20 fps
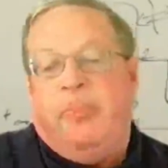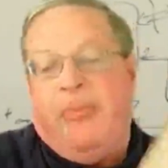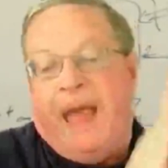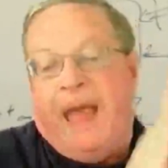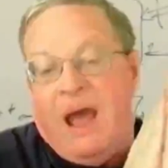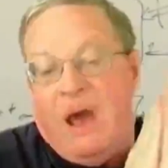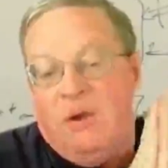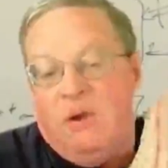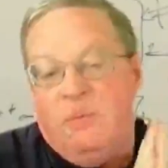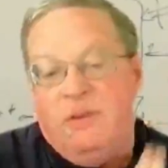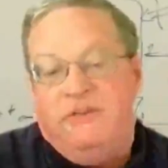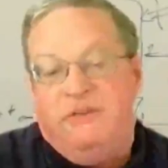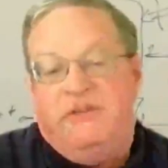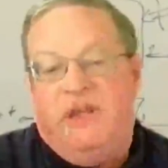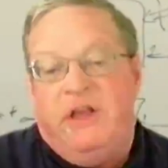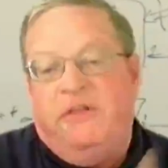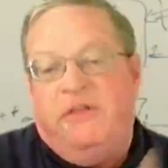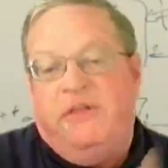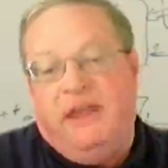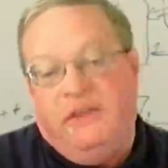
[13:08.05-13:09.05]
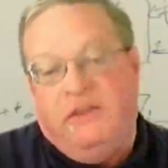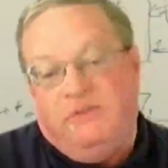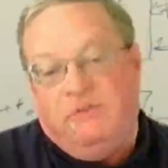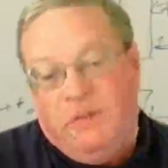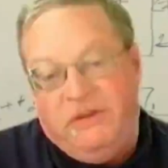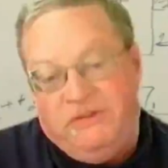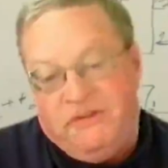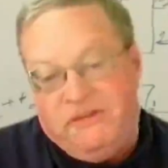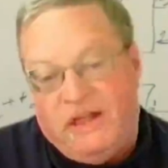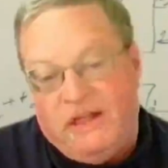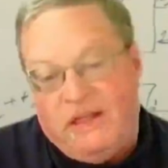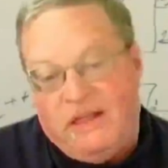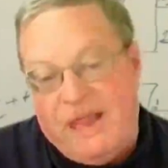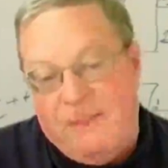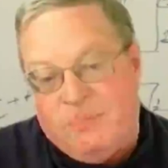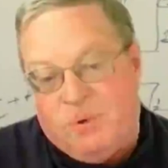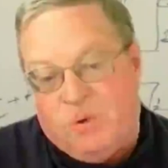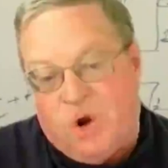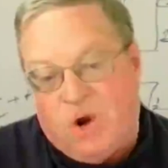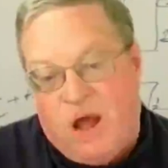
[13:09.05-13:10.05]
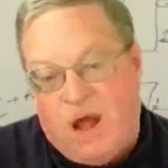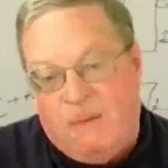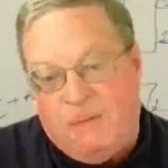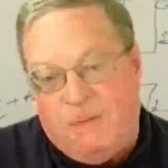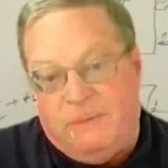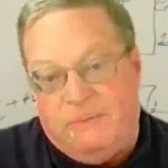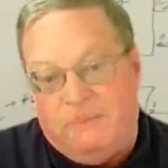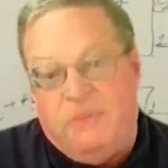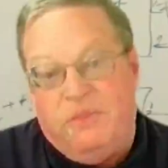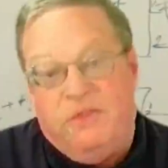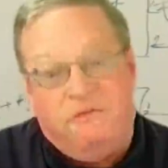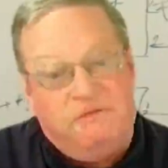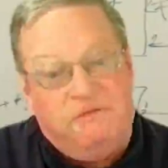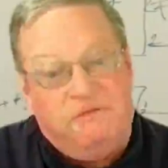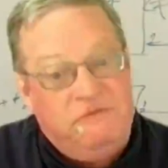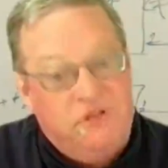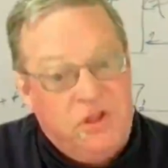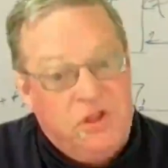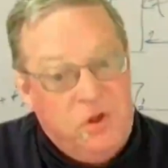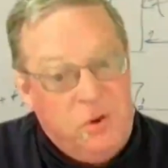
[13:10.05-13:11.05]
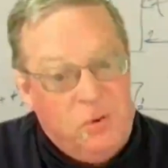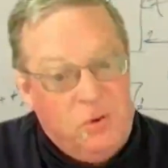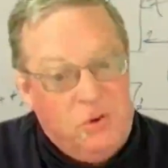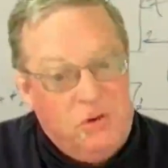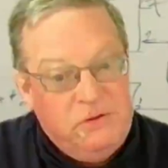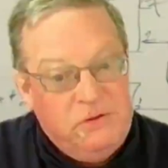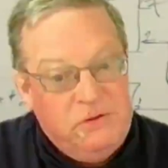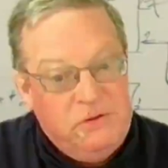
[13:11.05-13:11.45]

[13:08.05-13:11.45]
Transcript: how do we sell things? We sell a problem, the flu,